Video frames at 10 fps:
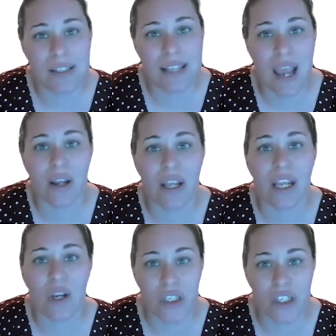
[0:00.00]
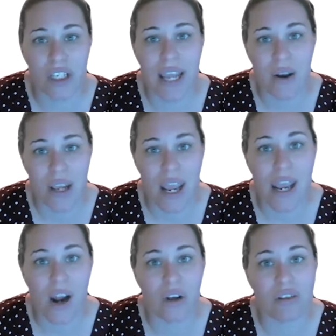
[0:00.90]
County, Christian County,
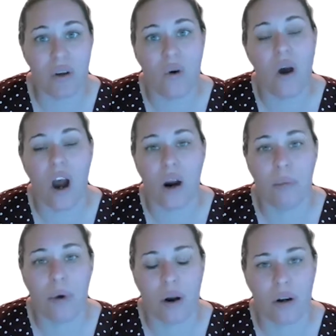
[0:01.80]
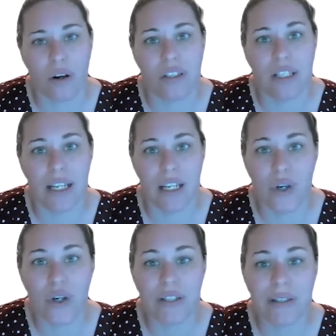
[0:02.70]
and also our partners in
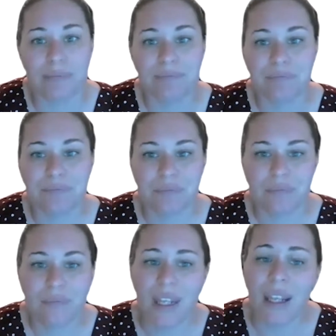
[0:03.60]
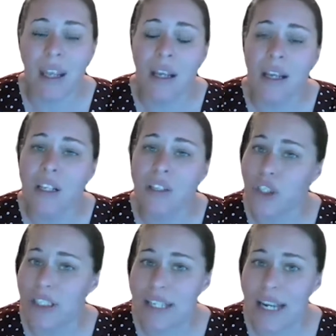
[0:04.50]
Henderson. So
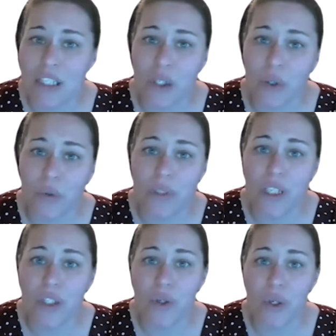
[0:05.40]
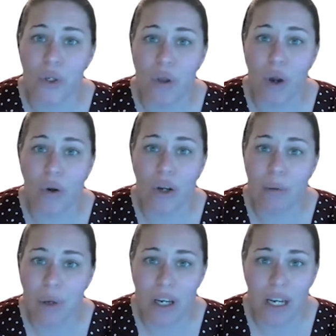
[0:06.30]
just stay tuned to your local
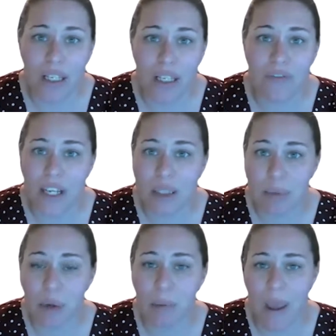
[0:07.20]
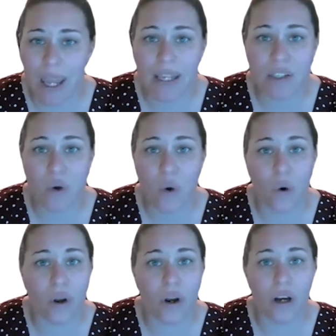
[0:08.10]
community's Facebook page,
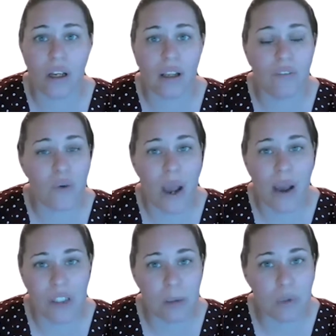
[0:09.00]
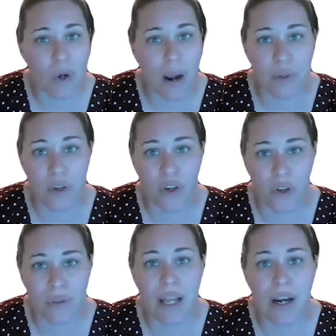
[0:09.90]
or if you haven't subscribed to their
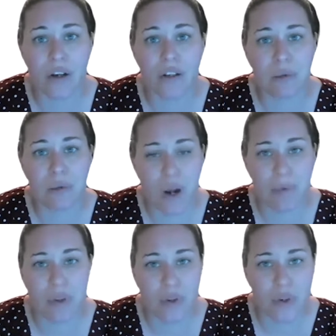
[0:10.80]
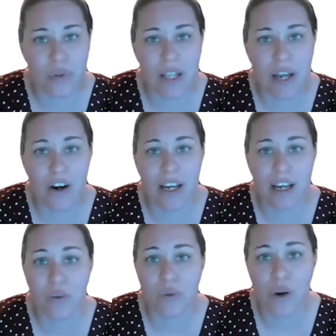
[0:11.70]
newsletter, subscribe to their newsletter. And
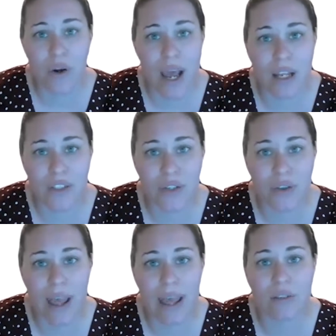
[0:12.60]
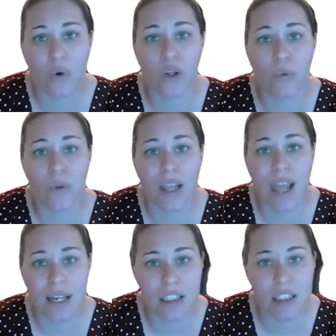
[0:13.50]
if you don't know how to do that, or you would
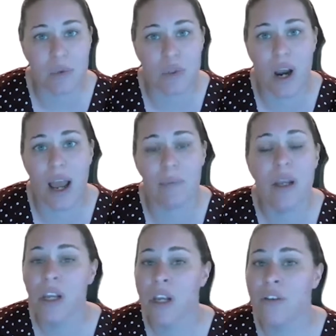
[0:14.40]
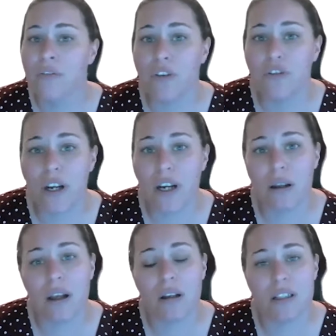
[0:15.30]
like to subscribe, feel free
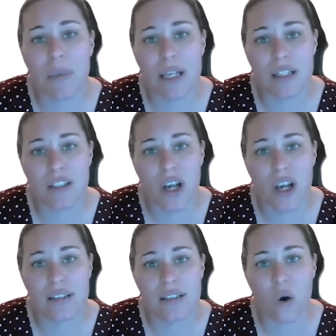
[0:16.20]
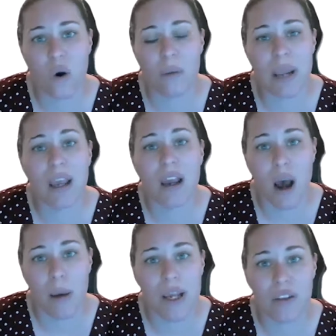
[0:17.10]
to message us or make a
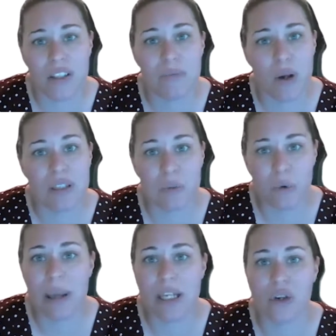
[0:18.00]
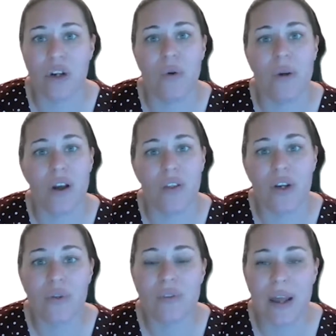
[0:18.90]
comment on this post and we'll make sure you get on the
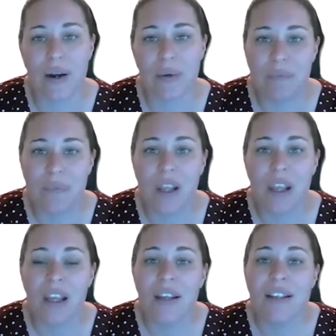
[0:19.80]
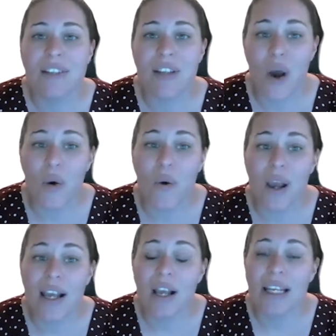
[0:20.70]
newsletter. So
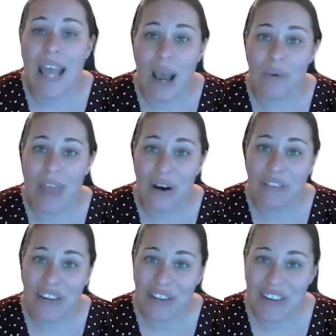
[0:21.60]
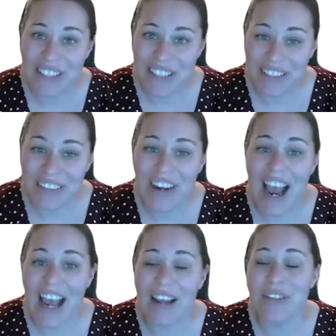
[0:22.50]
now, without further ado,
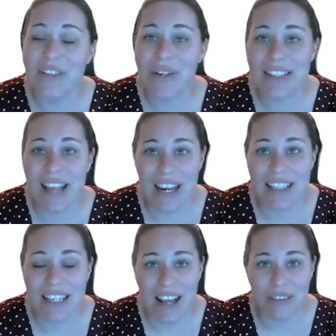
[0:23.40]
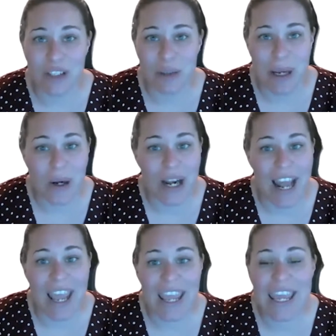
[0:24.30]
I am so excited to announce our speaker
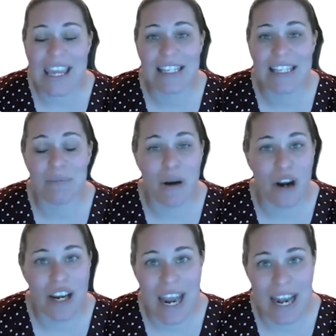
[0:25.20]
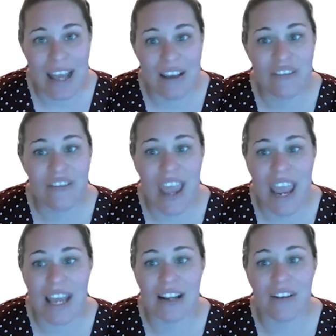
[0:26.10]
today. He is a Murray native
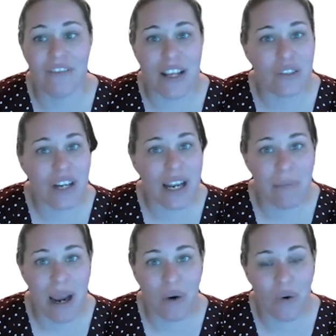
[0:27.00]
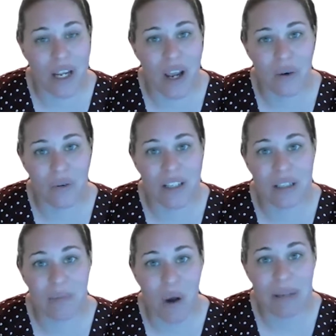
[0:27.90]
and a veteran and minority-owned
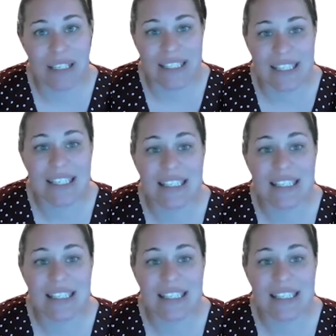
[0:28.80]
small business.